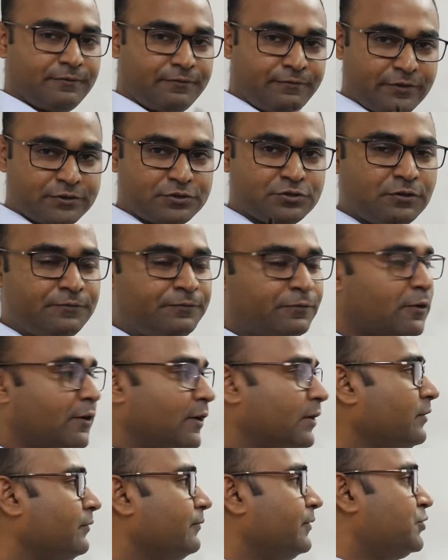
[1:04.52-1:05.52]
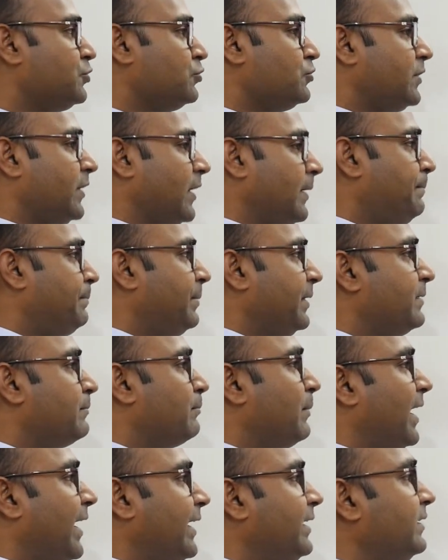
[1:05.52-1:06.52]
First of all, we should keep in
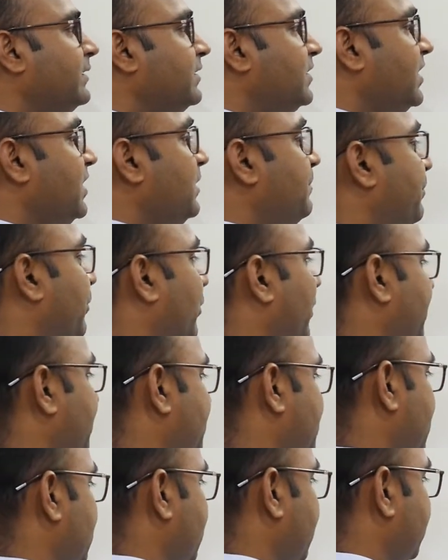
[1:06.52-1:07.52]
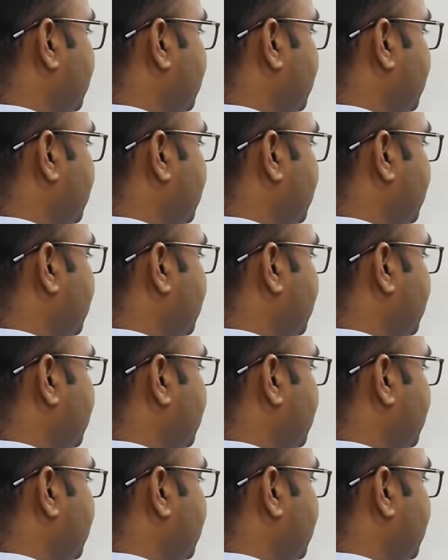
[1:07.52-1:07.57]
mind 3 points.